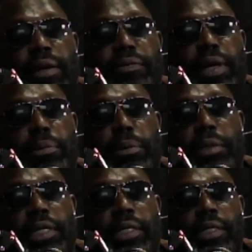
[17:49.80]
I found my
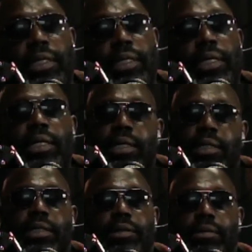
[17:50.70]
mother.
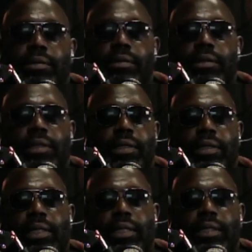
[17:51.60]
So you know
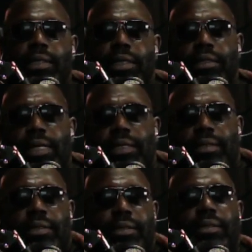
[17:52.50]
th th
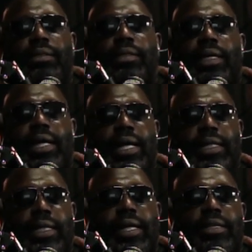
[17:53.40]
that's I
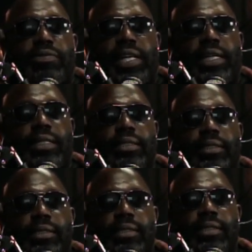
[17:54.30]
think that's fitting.
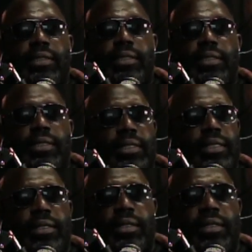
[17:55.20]
Yeah.
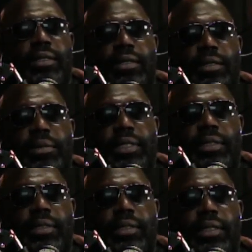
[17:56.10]
You know you know what I mean.
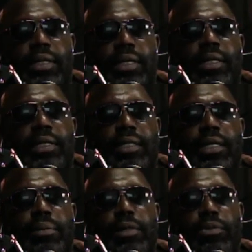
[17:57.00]
Because it
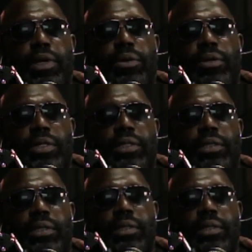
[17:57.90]
could have been way worse.